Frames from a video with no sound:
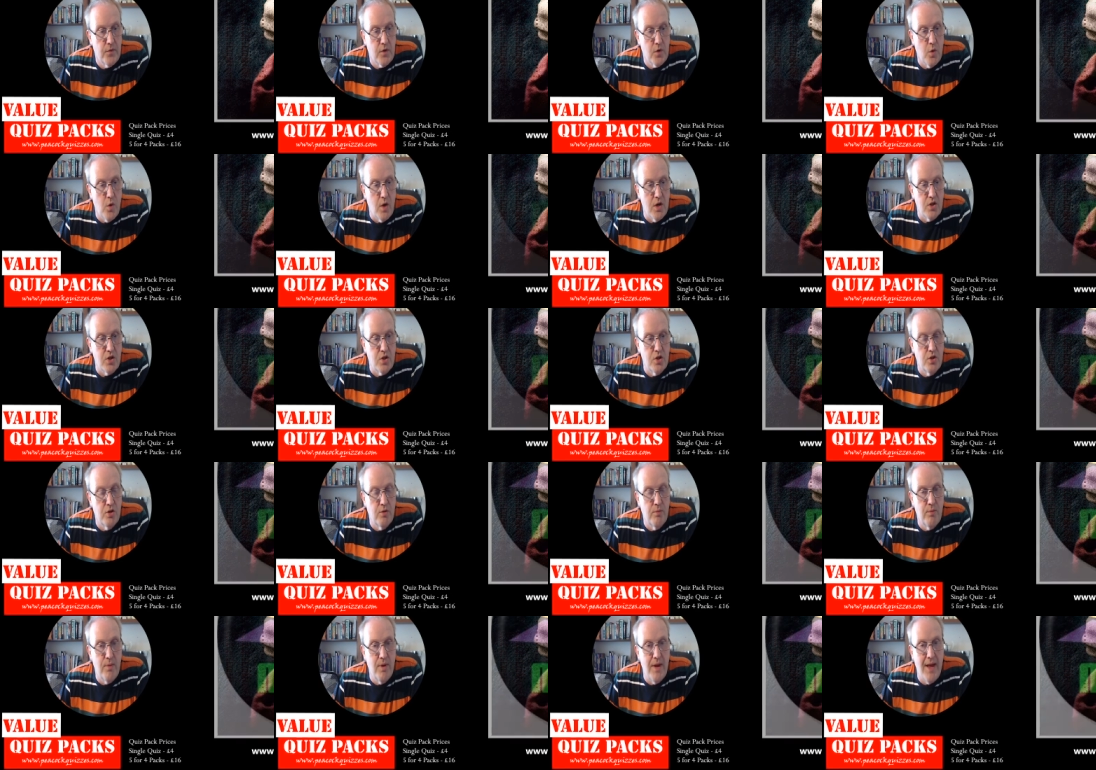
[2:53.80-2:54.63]
Question
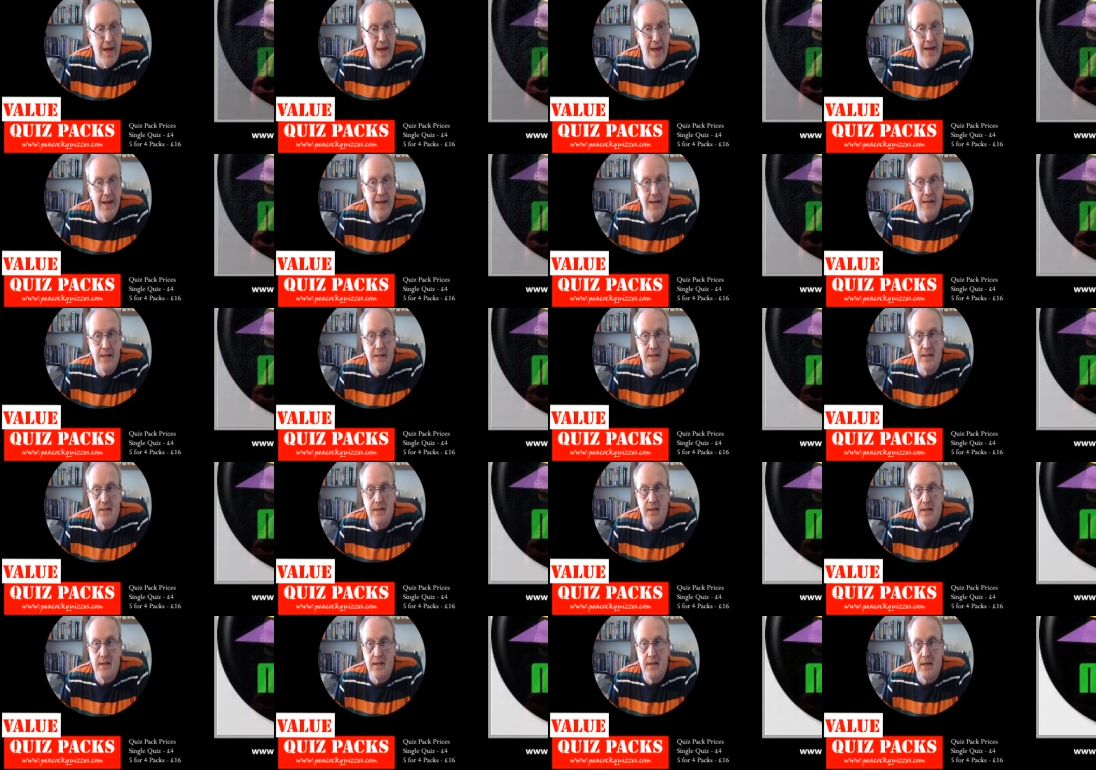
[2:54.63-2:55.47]
number eight
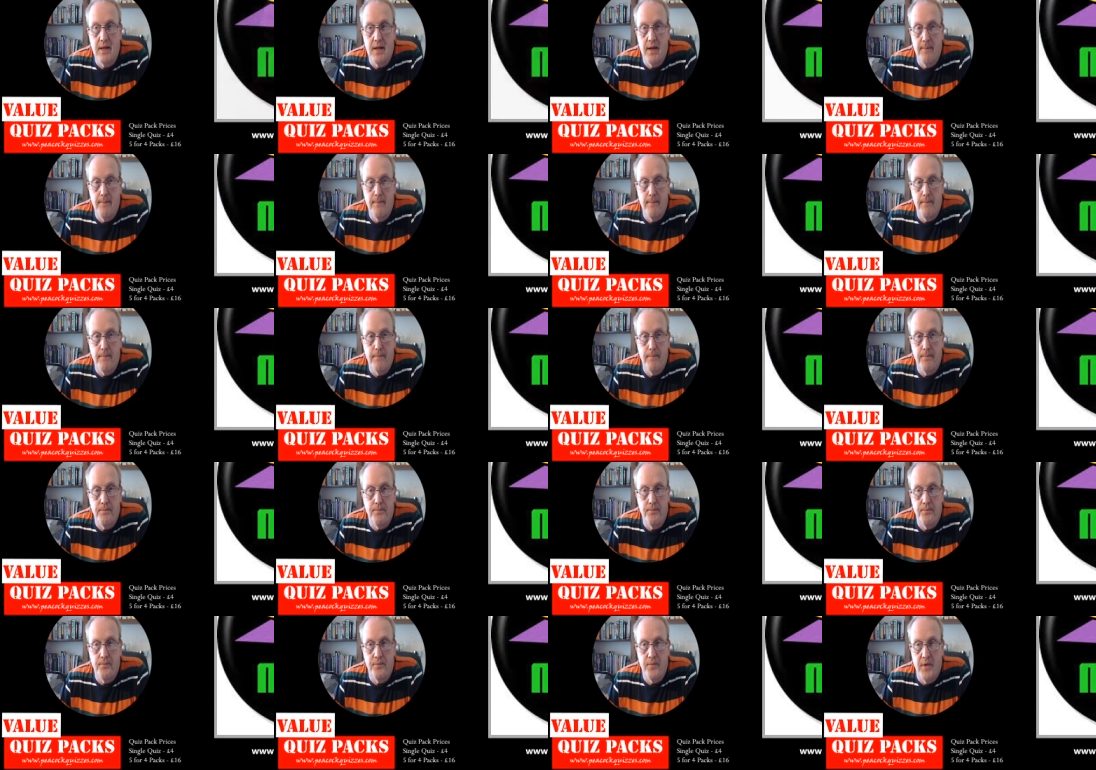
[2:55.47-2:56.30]

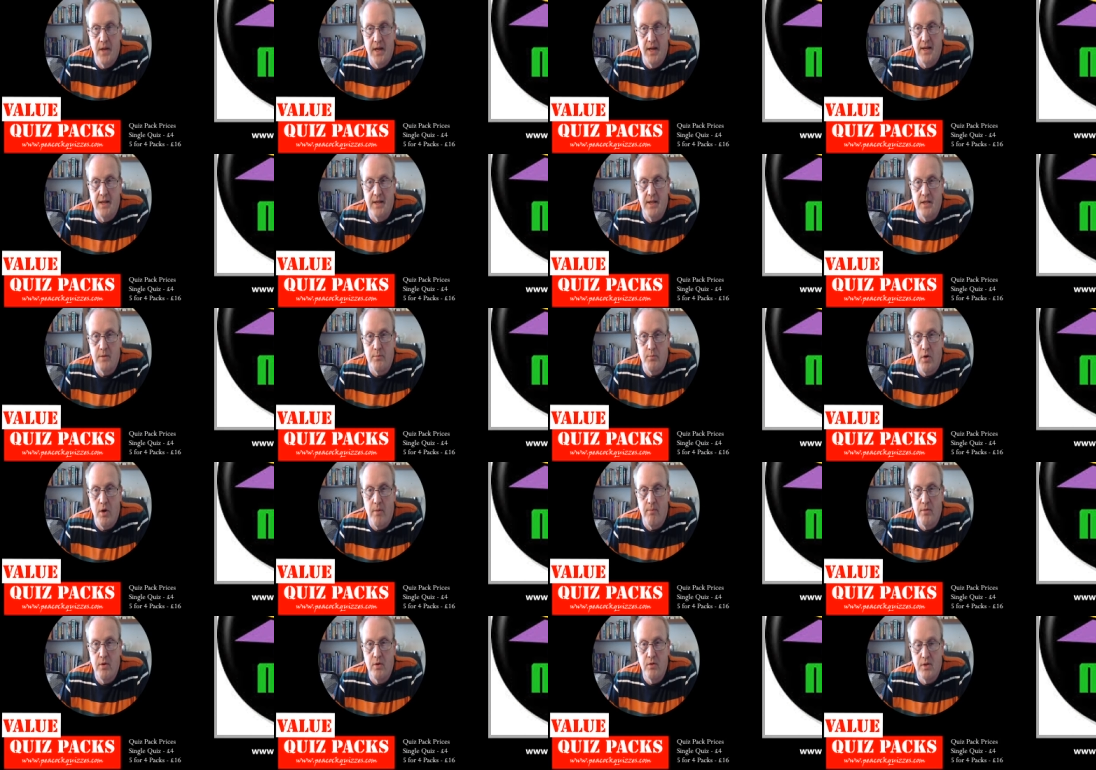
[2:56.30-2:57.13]
80s
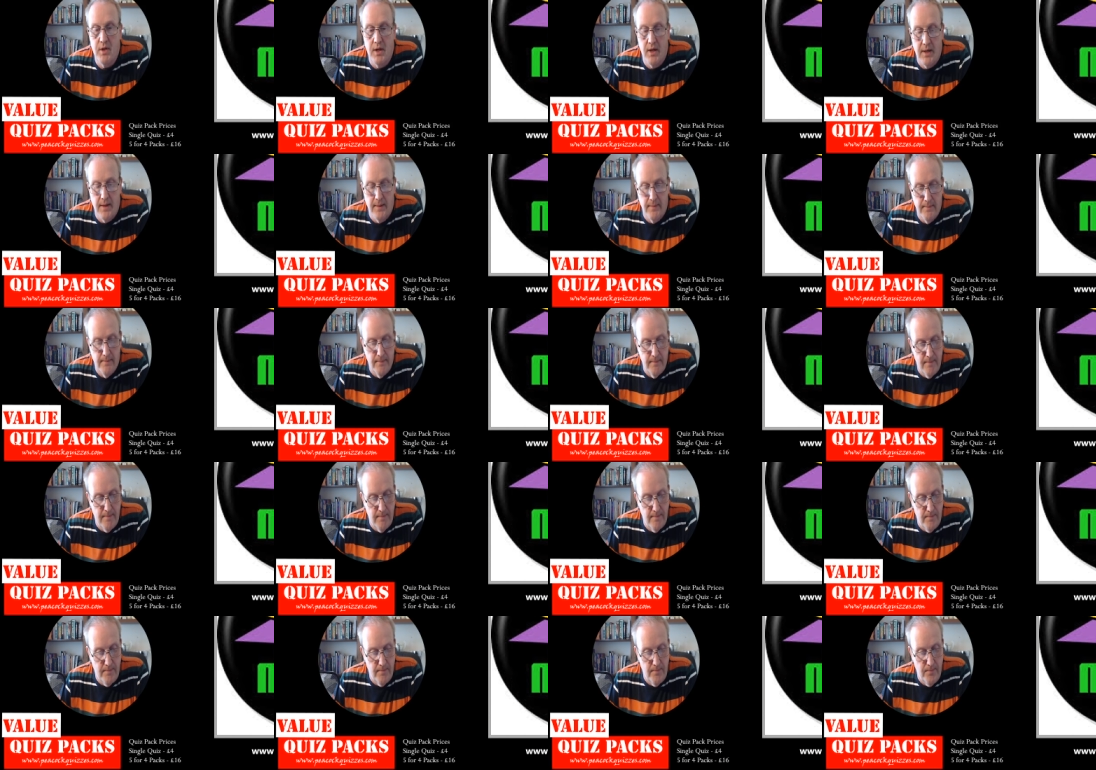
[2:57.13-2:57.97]
pop music.
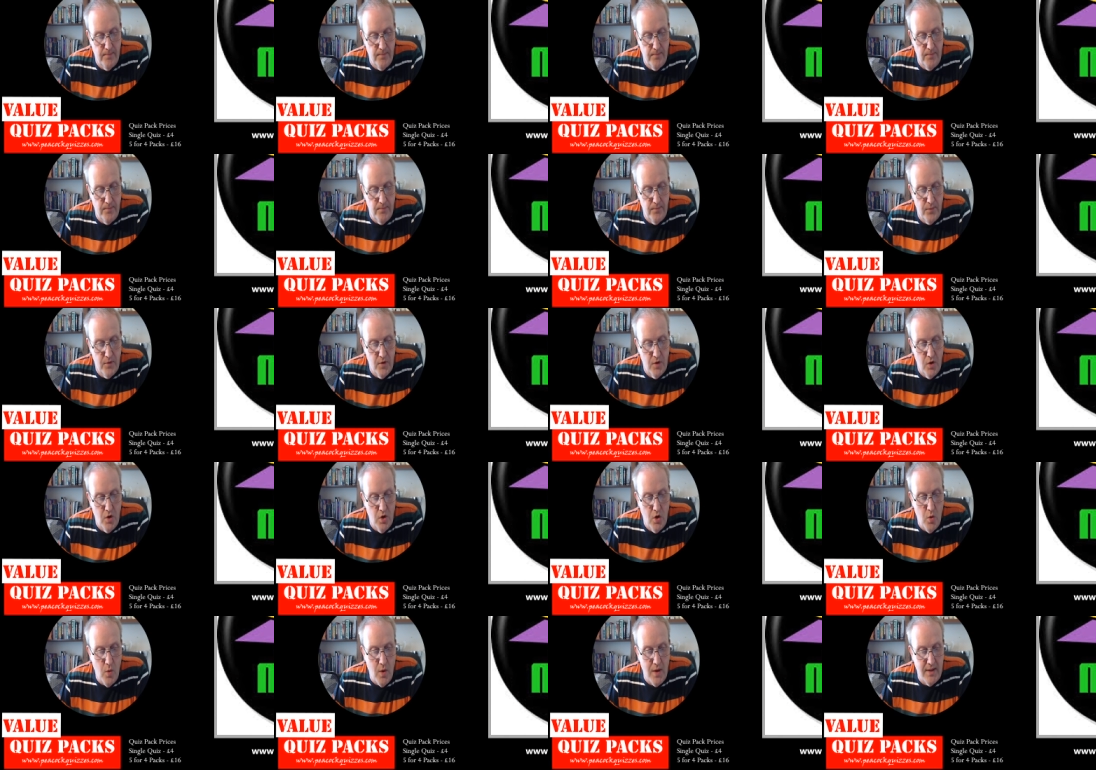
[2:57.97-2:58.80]

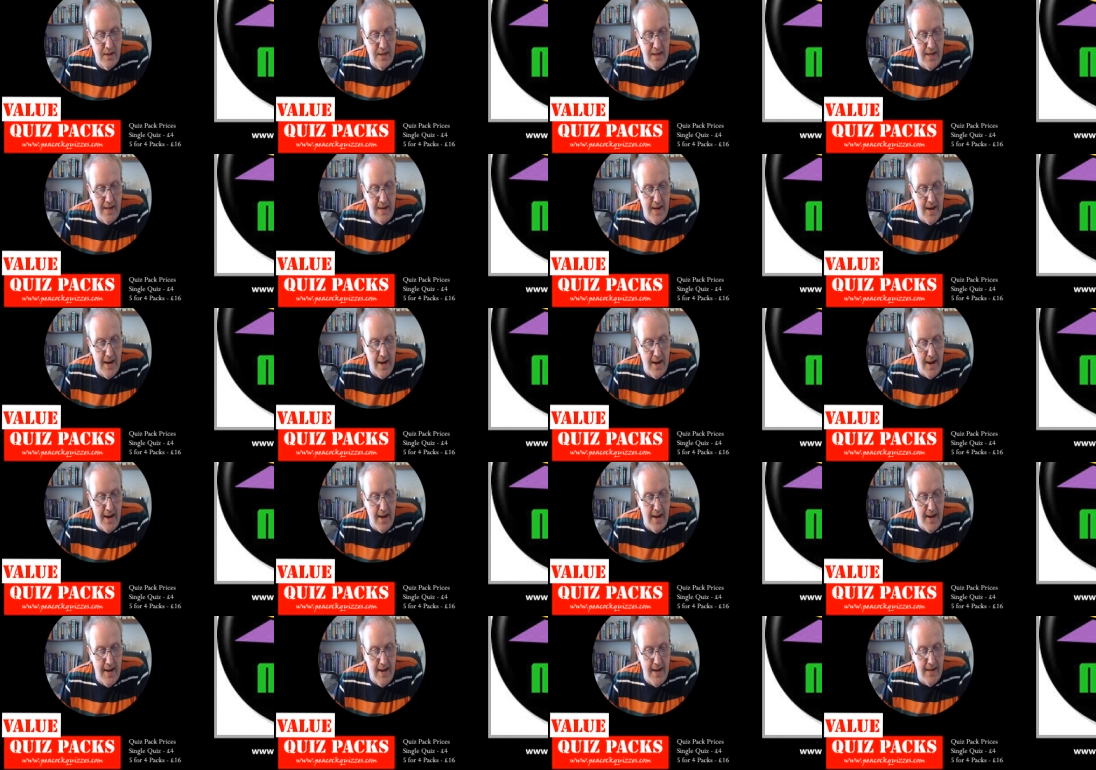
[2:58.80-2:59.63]
Who had the
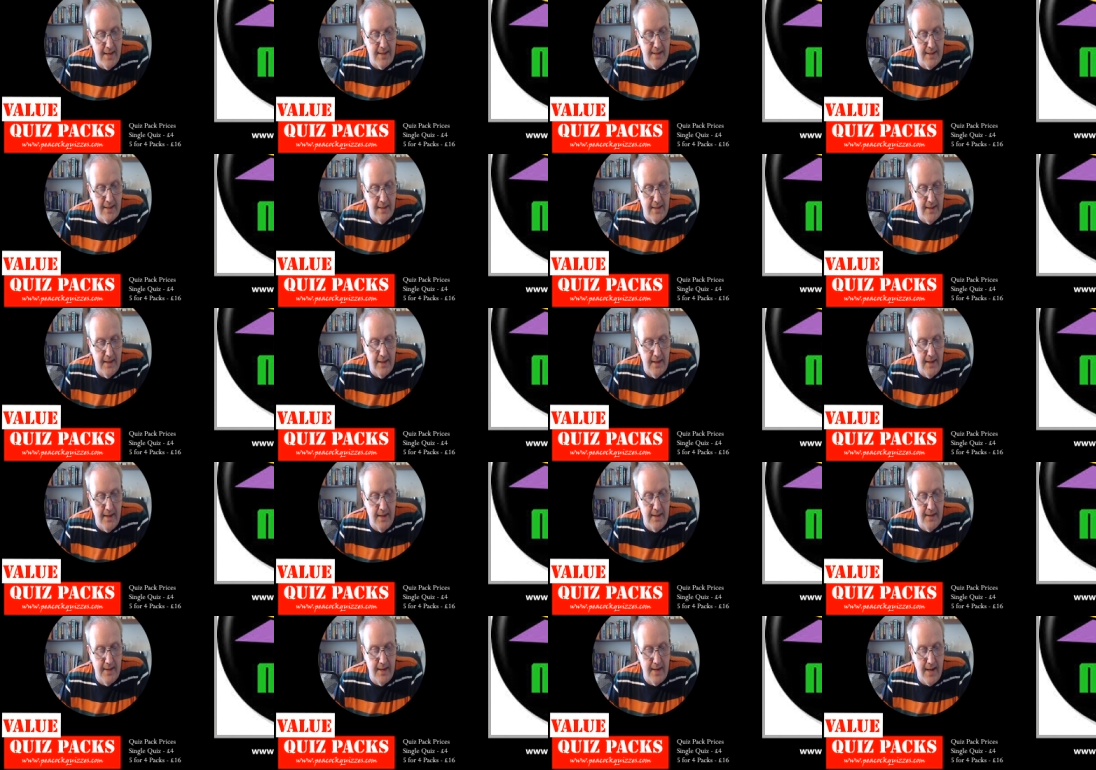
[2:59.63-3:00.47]
hit
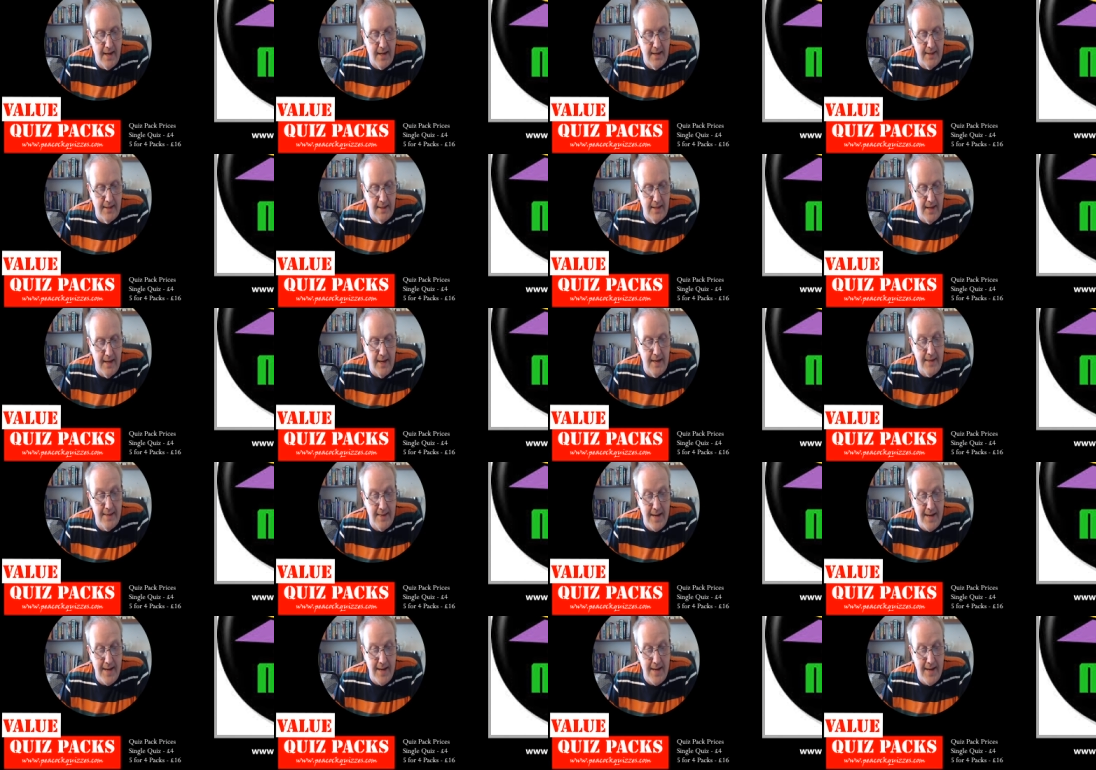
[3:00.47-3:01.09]
in, the nine, in